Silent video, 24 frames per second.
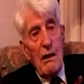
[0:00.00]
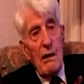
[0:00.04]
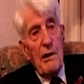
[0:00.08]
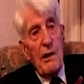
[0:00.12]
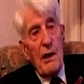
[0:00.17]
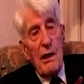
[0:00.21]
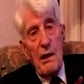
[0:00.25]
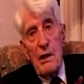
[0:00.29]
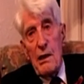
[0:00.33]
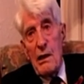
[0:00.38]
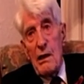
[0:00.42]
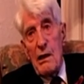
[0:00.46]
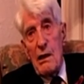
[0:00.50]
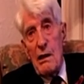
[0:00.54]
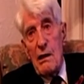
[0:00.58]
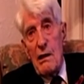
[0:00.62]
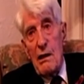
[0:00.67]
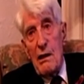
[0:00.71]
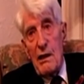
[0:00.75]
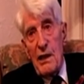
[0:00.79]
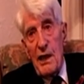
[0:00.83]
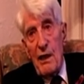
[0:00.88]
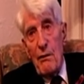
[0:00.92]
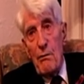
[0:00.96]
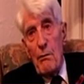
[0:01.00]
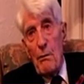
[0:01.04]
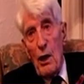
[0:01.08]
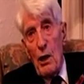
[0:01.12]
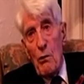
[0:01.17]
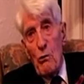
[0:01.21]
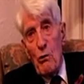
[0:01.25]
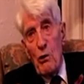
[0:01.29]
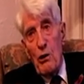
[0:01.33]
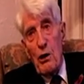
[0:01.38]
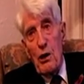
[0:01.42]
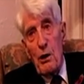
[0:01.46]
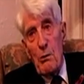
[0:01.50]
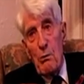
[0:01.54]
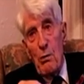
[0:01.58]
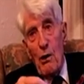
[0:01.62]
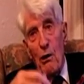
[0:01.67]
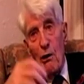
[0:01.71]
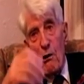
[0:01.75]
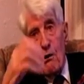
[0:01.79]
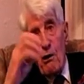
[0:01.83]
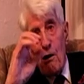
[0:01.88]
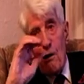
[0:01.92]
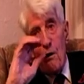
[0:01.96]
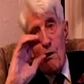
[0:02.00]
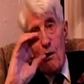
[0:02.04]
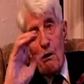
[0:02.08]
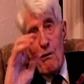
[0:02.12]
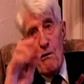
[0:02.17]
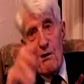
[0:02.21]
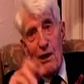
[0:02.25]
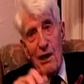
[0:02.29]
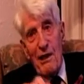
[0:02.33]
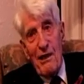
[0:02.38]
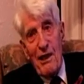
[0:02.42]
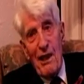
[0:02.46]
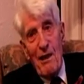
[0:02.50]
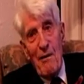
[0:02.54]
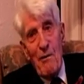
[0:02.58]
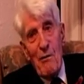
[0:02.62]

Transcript: I said, "Give him my water bottle, you know."